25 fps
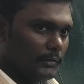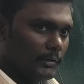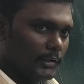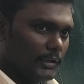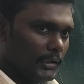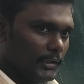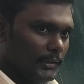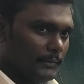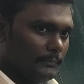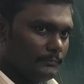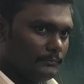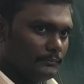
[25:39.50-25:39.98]

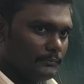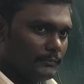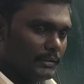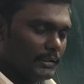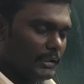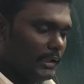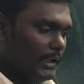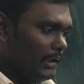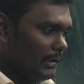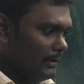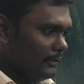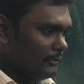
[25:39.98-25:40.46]
Okay,
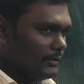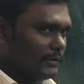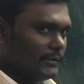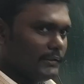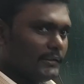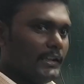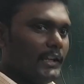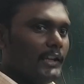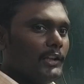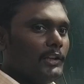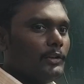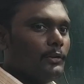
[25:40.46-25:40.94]
like you
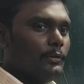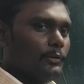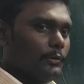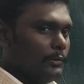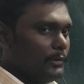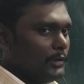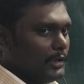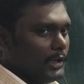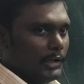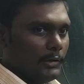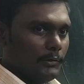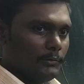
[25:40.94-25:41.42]
just get to
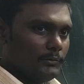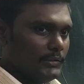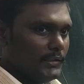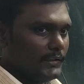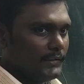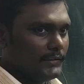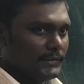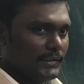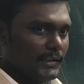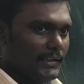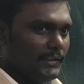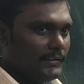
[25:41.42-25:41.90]
know how
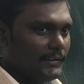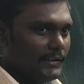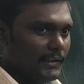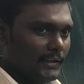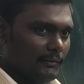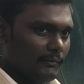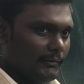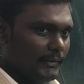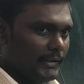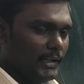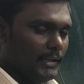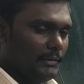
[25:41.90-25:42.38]
these things
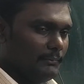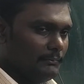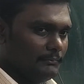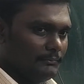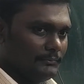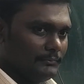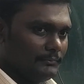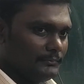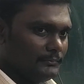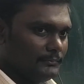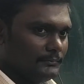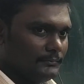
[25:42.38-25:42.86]
have
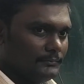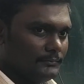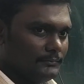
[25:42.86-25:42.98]
came,